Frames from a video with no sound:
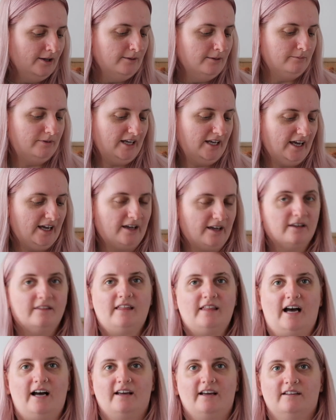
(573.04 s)
But yeah,
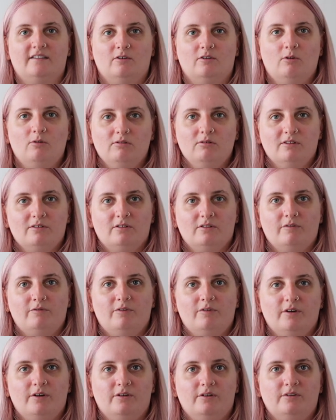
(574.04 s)
that is all of the
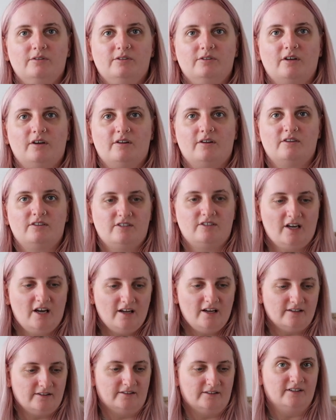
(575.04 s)
food
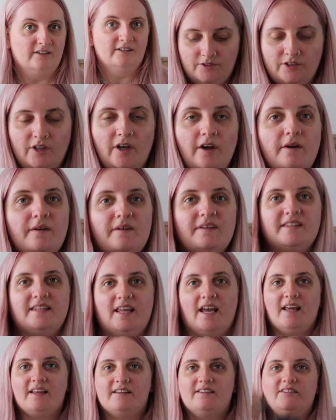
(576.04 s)
done. So
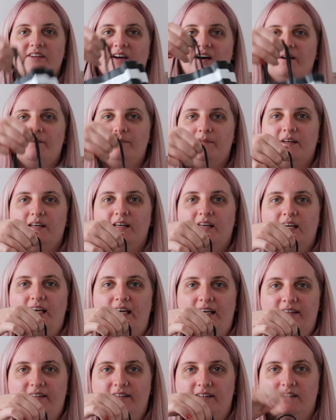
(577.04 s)
next up
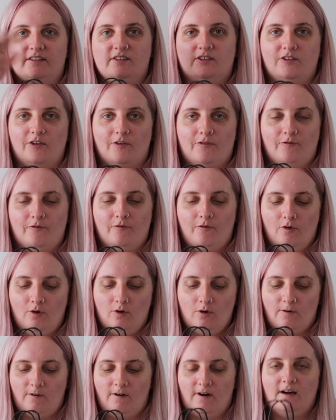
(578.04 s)
is
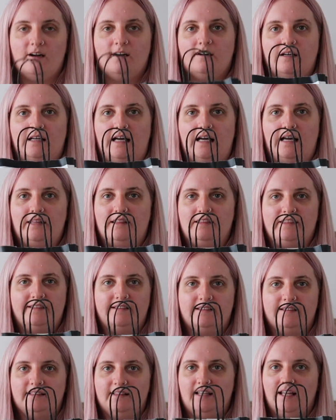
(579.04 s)
Sephora, and
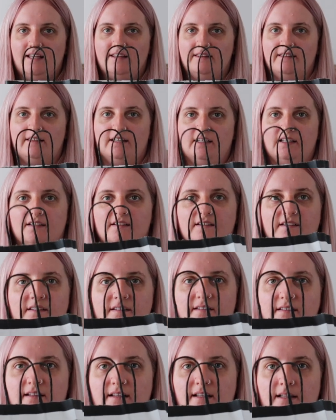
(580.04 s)
let
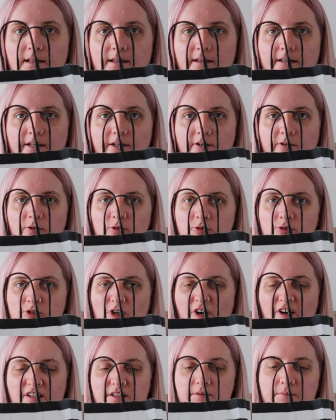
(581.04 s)
this little
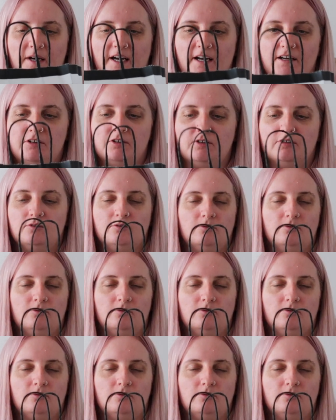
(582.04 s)
tiny bag,